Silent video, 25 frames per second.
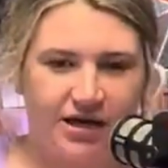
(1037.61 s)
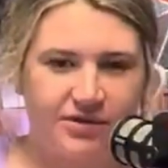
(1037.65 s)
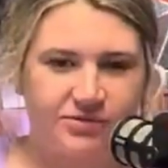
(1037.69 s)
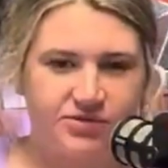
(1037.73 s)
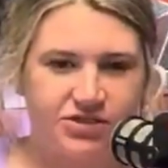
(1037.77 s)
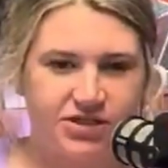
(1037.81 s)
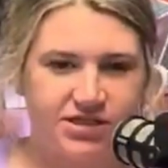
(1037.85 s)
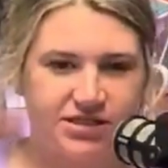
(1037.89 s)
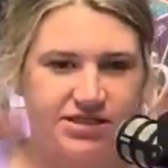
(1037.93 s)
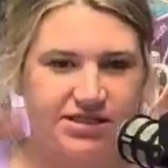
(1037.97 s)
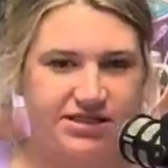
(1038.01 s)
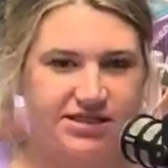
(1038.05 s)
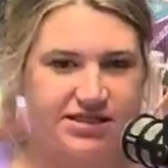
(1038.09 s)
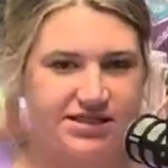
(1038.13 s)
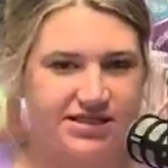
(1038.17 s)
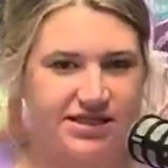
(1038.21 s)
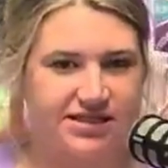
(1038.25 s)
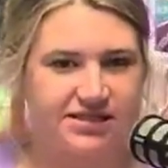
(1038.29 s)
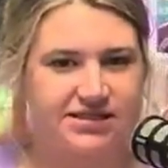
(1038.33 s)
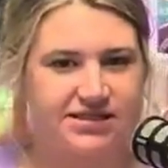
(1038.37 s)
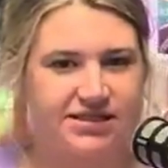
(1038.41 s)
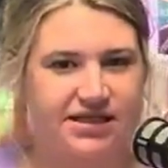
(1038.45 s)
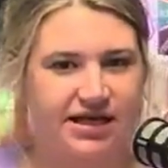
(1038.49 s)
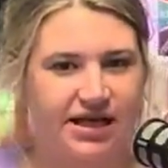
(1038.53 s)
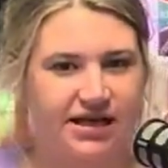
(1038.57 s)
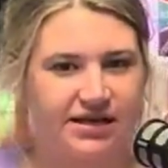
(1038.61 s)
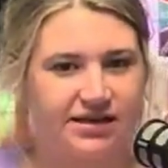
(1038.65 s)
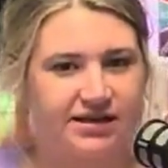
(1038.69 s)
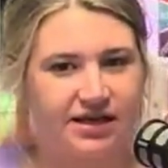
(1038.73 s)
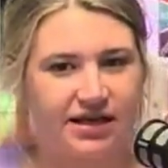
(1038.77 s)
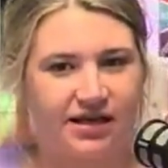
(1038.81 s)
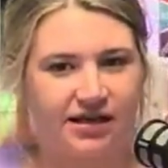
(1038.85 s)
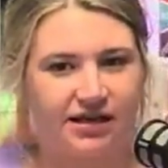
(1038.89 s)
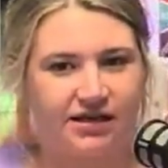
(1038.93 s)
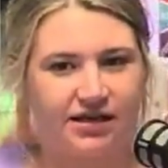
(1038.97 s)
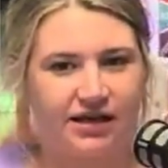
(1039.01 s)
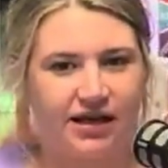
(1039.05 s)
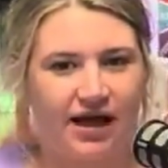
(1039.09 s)
just in the sense that I
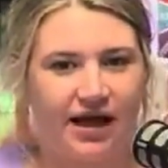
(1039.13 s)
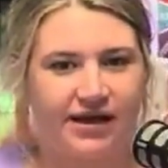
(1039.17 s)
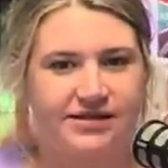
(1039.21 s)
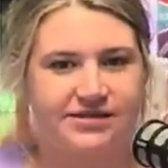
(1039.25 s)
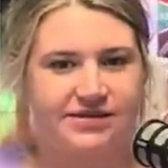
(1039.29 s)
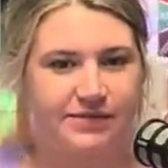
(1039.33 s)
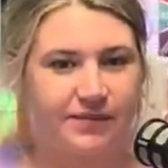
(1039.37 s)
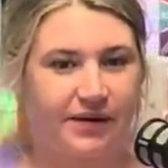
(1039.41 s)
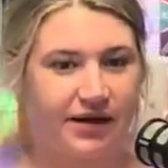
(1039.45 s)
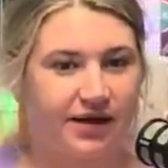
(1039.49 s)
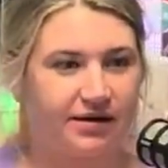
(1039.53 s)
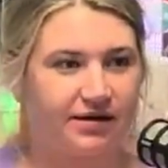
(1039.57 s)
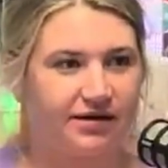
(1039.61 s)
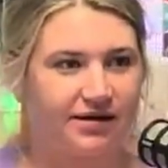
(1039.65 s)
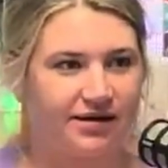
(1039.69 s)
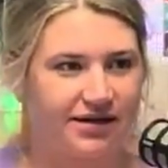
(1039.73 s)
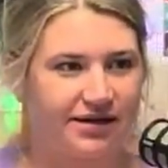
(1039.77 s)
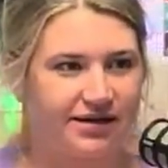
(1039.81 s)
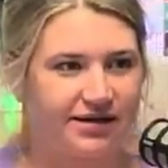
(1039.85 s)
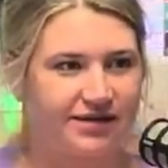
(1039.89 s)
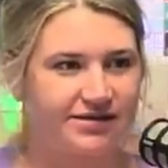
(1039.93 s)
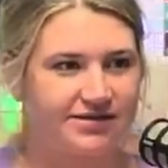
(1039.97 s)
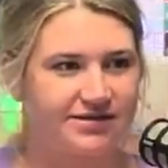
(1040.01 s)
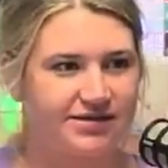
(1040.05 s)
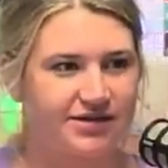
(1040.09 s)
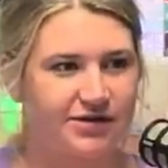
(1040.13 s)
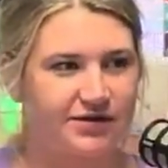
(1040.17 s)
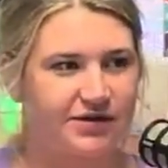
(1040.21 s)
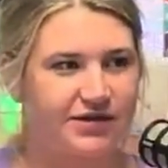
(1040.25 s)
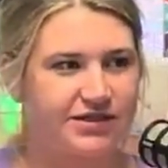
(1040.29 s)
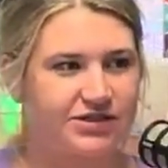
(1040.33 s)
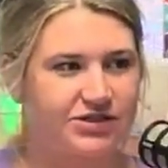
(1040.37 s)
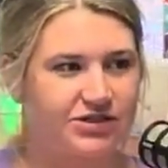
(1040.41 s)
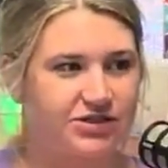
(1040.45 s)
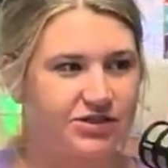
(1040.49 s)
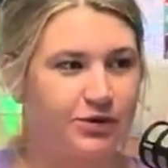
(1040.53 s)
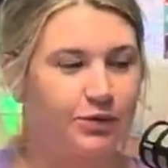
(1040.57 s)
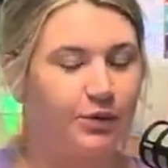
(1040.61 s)
think as a parent, it is
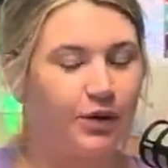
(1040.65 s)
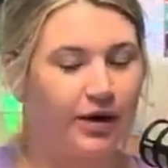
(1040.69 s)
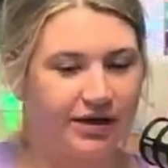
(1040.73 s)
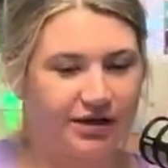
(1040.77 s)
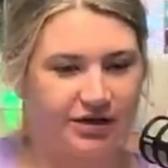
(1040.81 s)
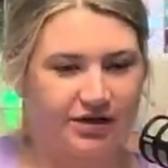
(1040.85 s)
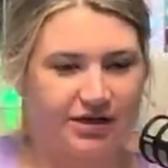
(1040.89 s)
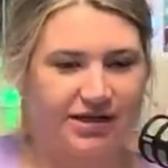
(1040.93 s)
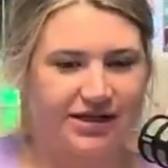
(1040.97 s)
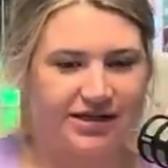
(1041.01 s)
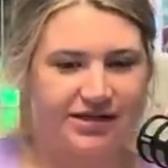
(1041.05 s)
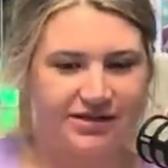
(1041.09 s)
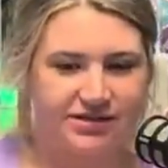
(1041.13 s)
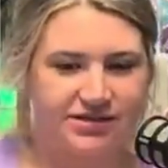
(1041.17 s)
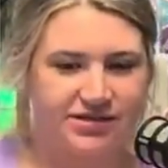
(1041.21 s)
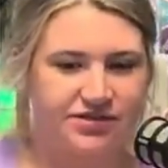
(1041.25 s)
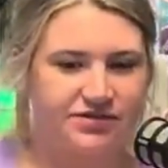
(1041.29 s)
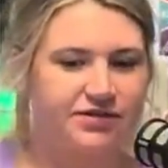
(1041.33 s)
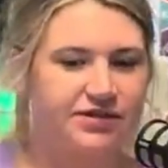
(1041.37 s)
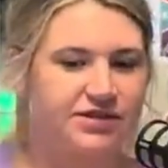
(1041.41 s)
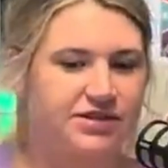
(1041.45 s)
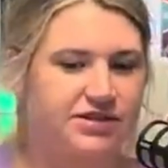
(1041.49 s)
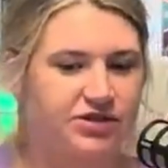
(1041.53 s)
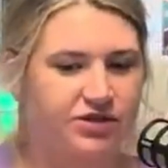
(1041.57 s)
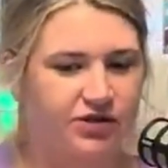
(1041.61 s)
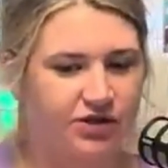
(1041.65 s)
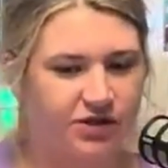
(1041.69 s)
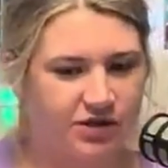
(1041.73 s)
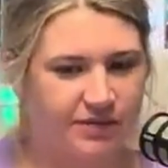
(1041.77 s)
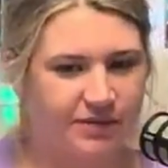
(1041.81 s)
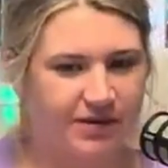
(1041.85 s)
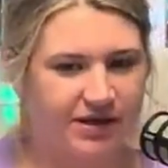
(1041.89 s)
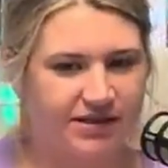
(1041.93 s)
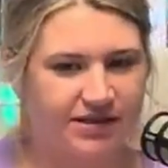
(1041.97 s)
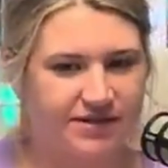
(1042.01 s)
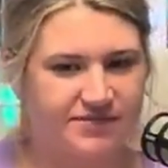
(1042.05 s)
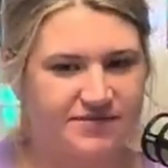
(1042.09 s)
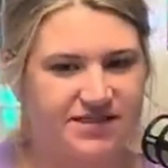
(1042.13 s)
always, you want your kid to feel so good
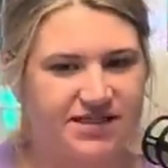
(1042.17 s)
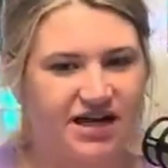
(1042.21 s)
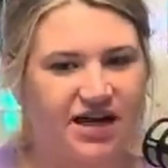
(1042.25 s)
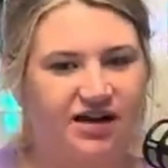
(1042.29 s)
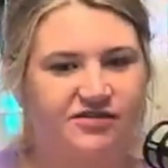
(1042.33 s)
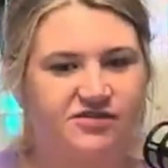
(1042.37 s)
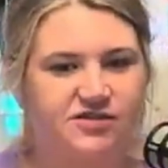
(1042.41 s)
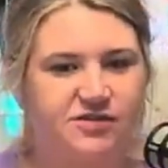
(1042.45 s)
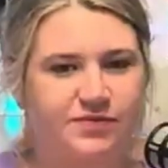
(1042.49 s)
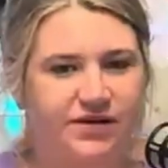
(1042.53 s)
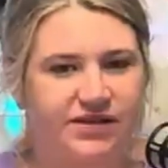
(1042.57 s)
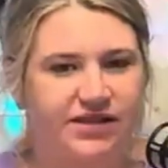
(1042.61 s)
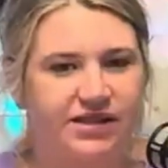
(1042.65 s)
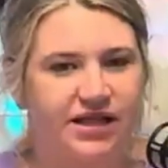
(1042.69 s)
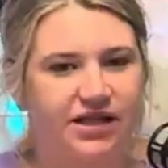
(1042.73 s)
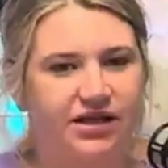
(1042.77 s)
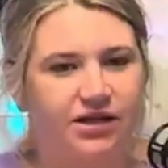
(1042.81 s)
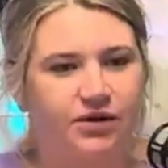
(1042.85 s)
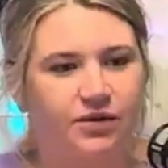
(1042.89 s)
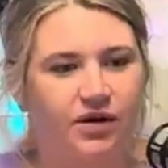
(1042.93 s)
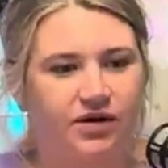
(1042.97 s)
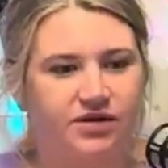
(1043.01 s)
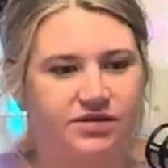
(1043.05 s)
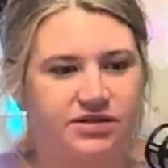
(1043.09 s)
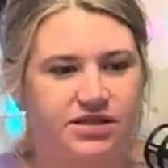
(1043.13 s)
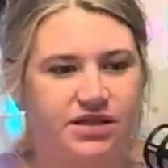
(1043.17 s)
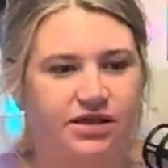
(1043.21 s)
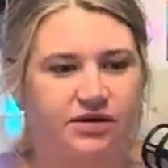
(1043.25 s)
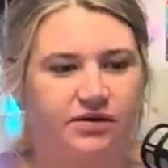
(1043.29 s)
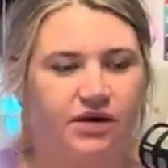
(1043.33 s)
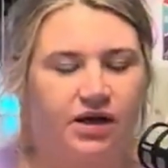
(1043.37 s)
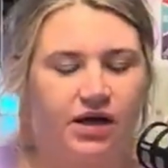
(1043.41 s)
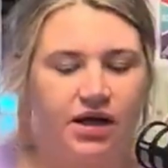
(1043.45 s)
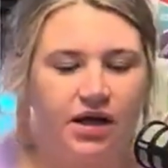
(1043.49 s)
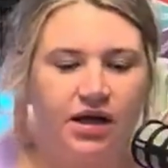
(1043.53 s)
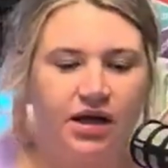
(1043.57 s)
about themselves, but then you also